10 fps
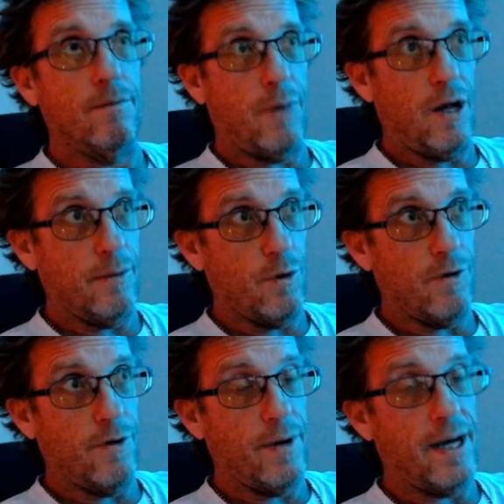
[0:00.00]

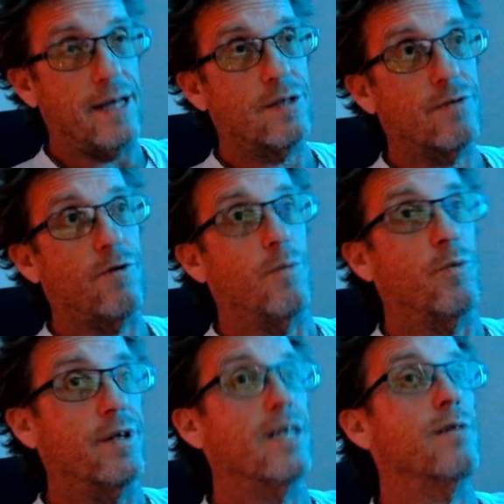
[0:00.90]
PolyMorphOS from
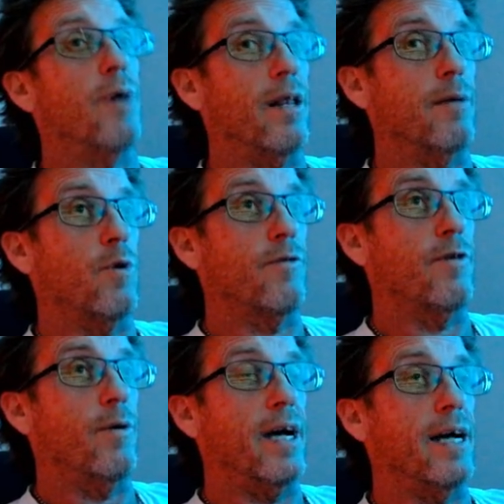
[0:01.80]
within
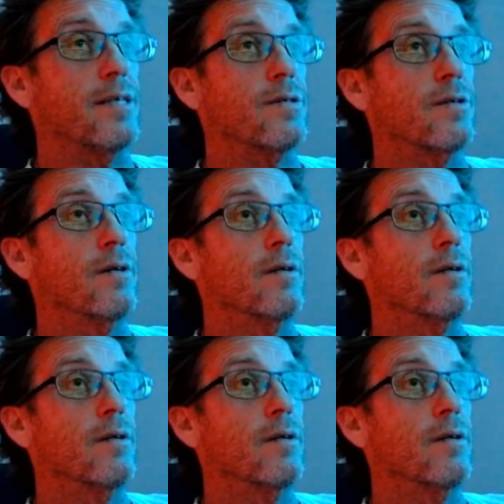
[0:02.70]
PolyMorphOS